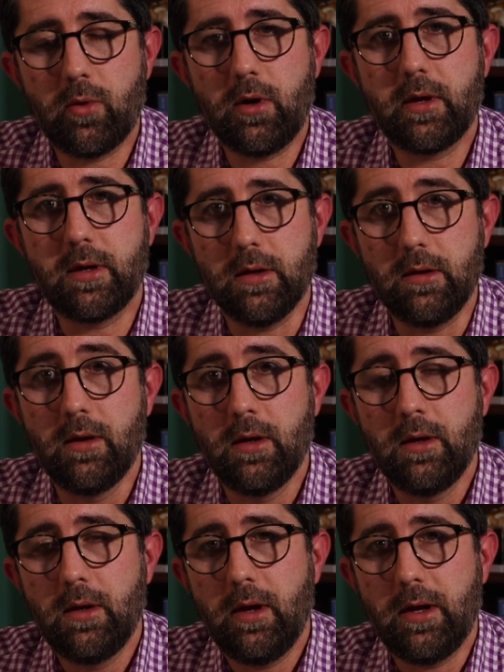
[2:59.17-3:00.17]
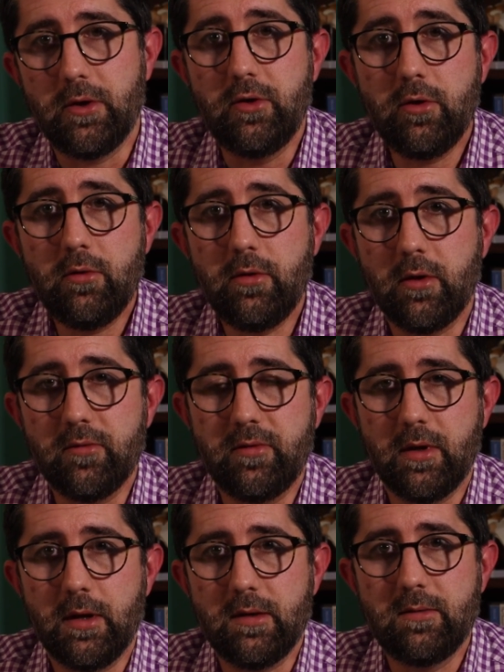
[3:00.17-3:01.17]
work and do those
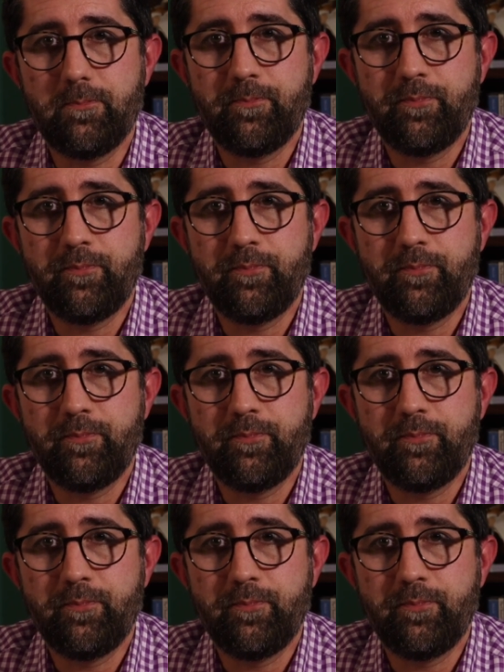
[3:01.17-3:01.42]
things,